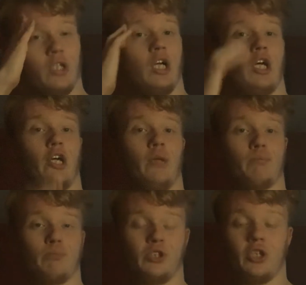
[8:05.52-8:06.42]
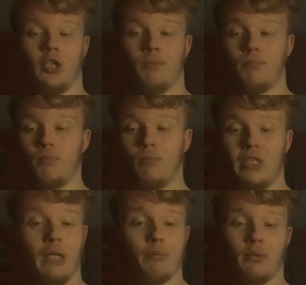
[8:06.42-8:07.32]
Um, so
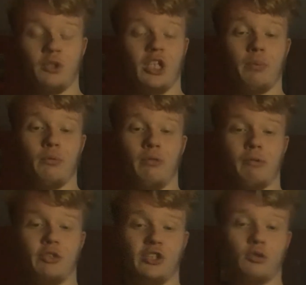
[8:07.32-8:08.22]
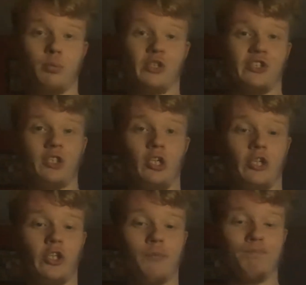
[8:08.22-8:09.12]
yeah, pretty much happy with every single present that I
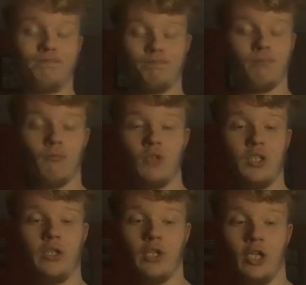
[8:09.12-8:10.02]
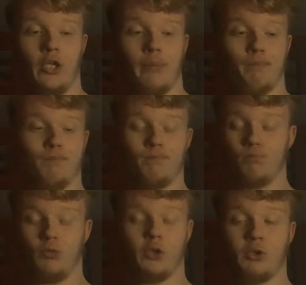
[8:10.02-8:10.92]
got, um,
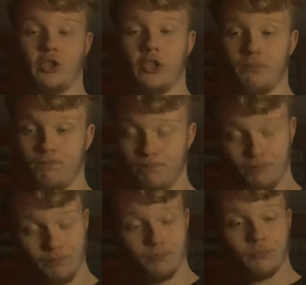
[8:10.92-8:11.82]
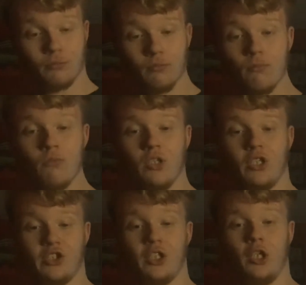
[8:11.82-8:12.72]
which was good.
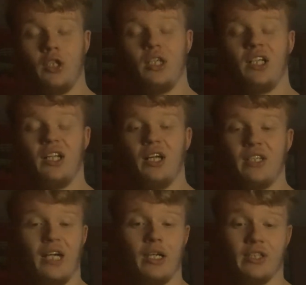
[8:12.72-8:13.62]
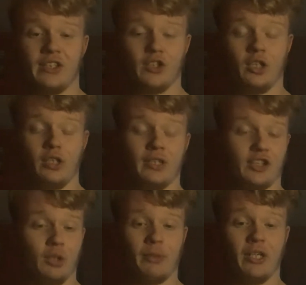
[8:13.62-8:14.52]
So yeah, uh, that's gonna that's
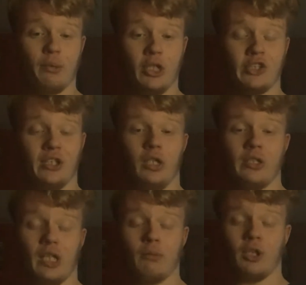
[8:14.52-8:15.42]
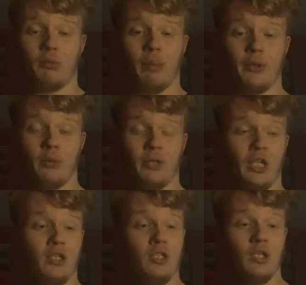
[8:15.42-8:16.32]
gonna be it now, guys. Uh, I, am gonna wrap it up
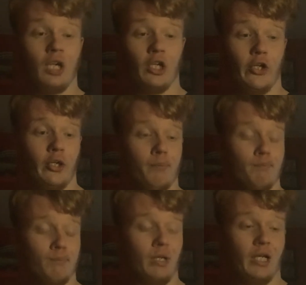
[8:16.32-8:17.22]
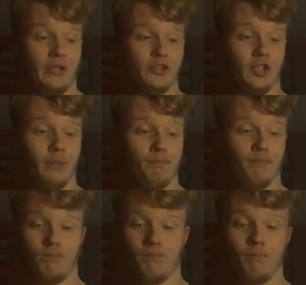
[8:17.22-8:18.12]
there. Um, and um,
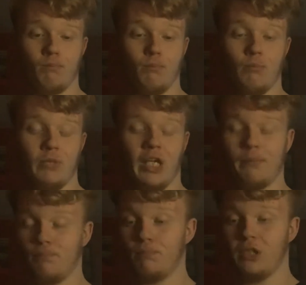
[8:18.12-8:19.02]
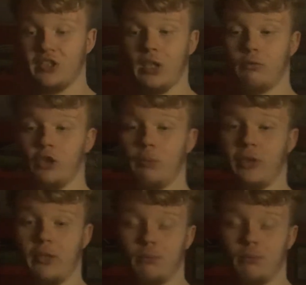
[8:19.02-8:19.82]
yeah, that's kind of gonna be it.